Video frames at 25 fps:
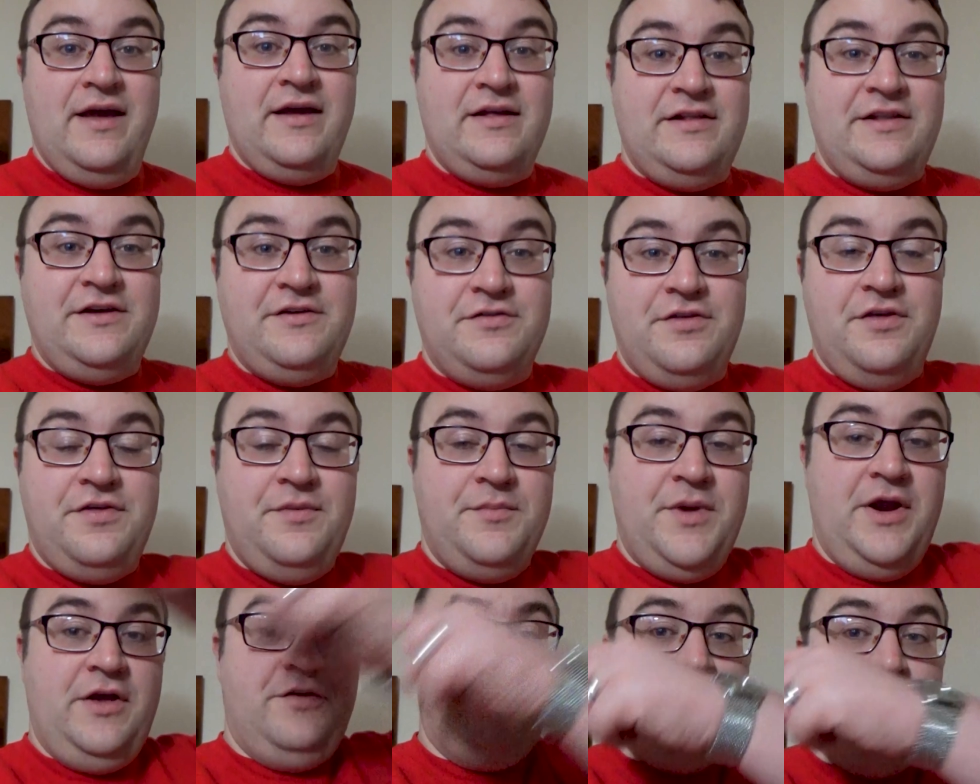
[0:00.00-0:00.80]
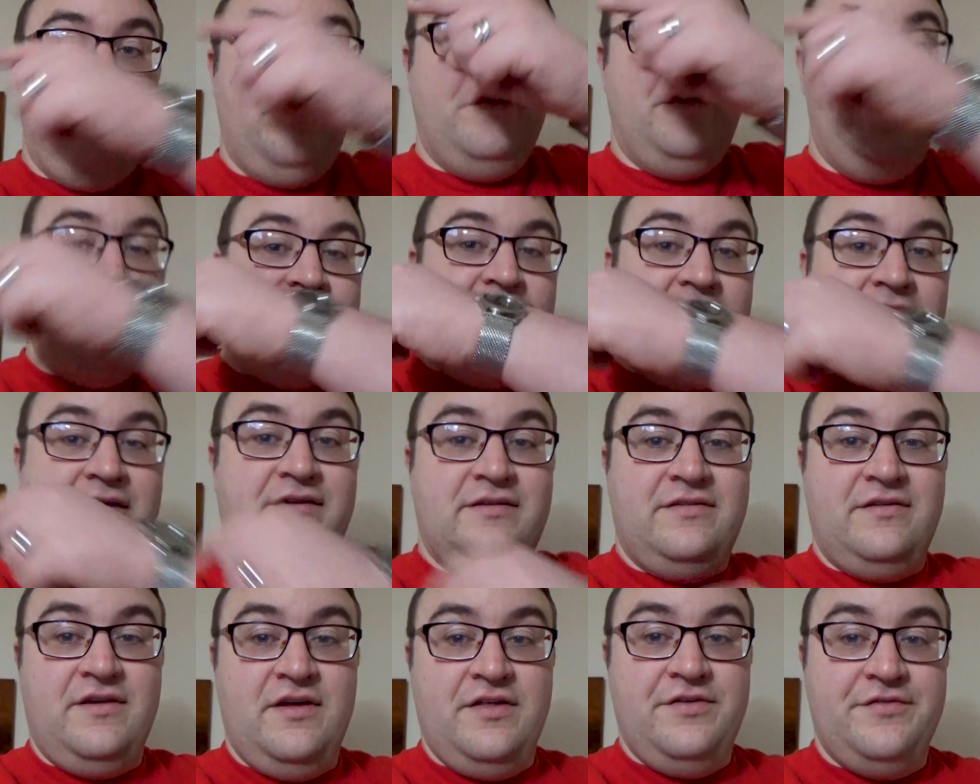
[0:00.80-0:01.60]
Click on the thumbnails over there
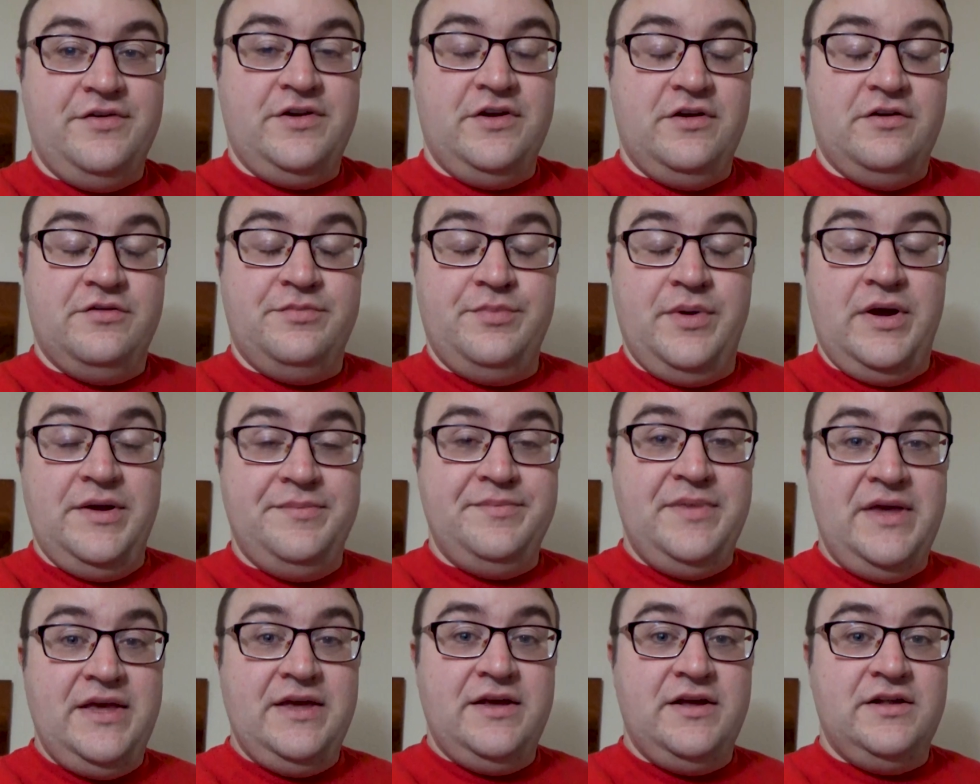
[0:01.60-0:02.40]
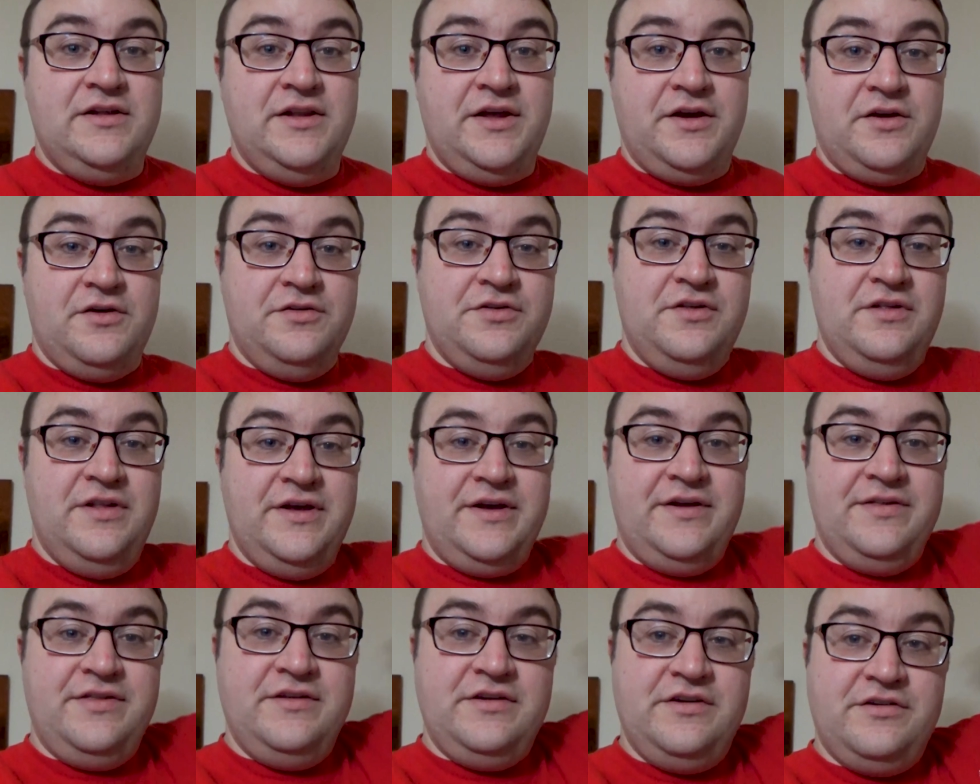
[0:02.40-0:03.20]
to see other videos by me, click on the
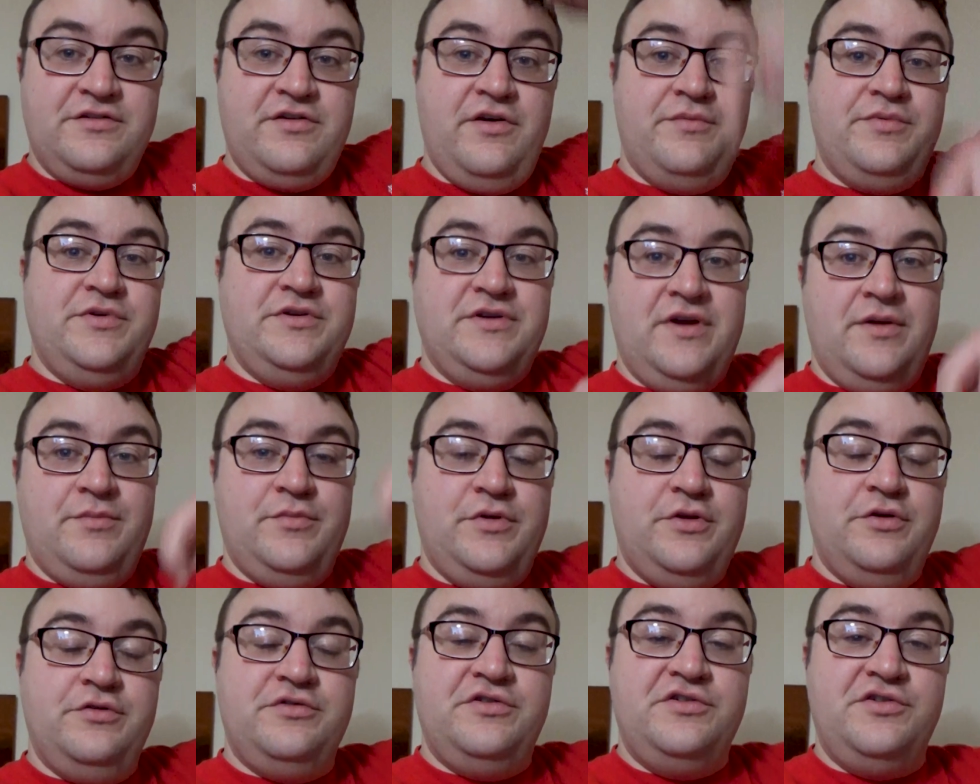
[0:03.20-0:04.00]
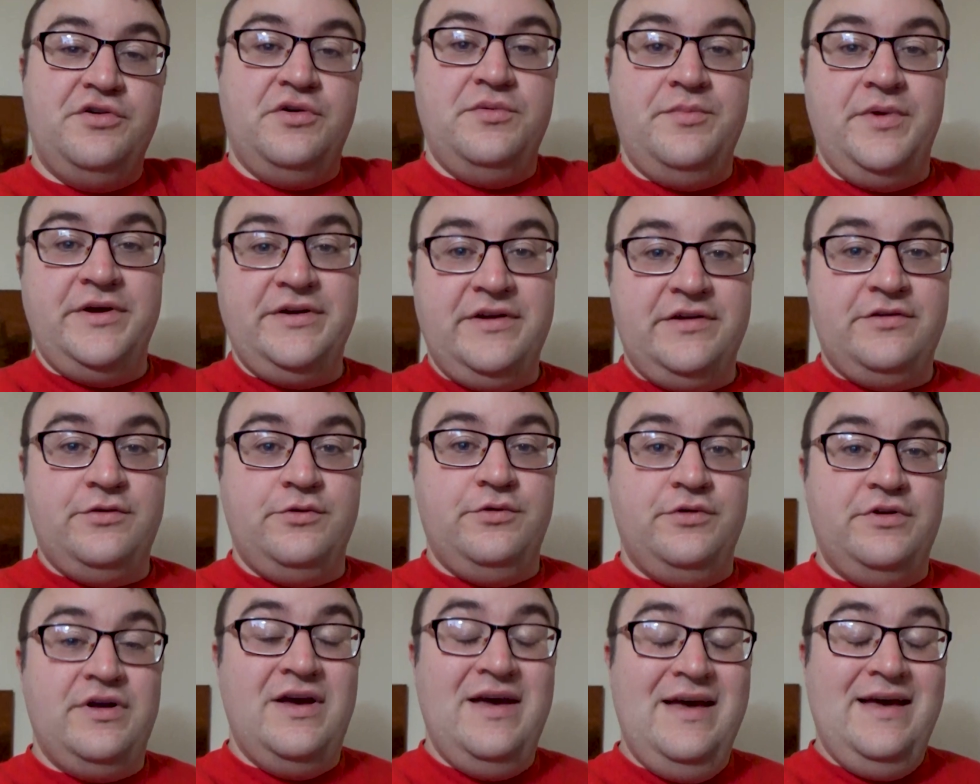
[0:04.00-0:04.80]
link in the description down below to join my
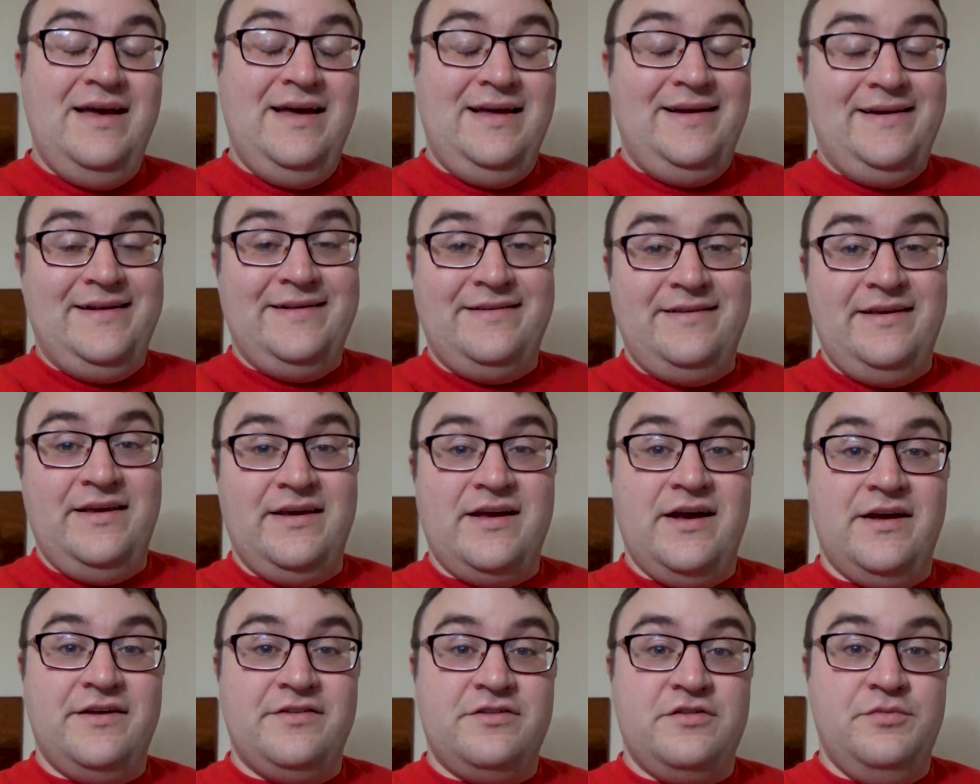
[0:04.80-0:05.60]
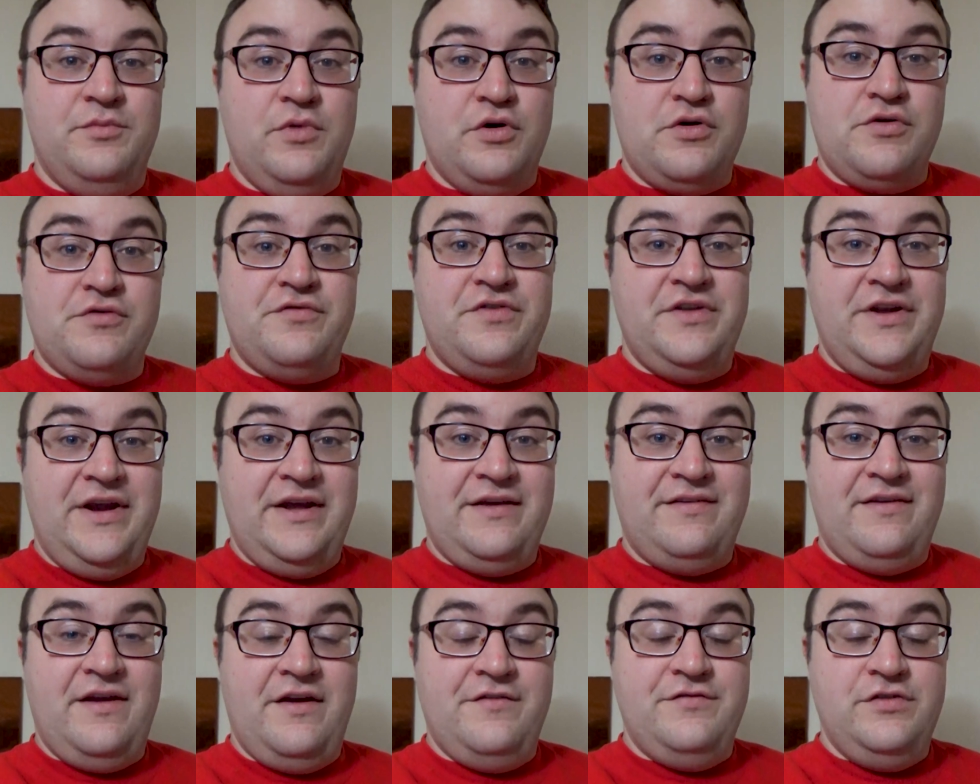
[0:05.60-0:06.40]
Discord, and I'll see you guys tomorrow for the
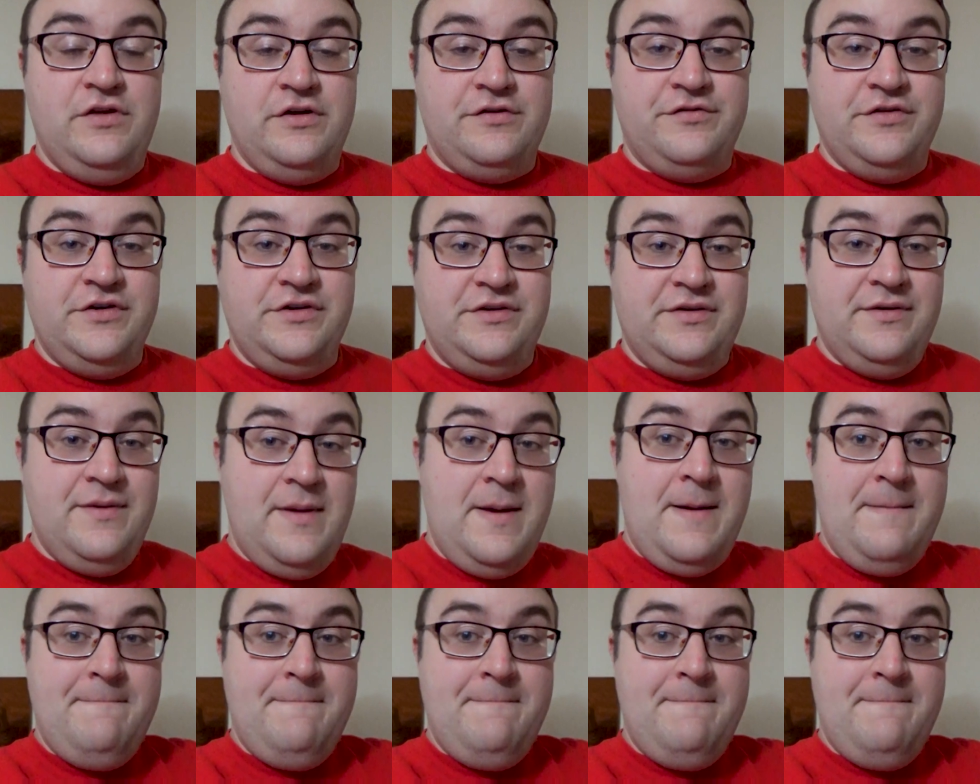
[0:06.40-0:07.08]
next day of Vlogvent.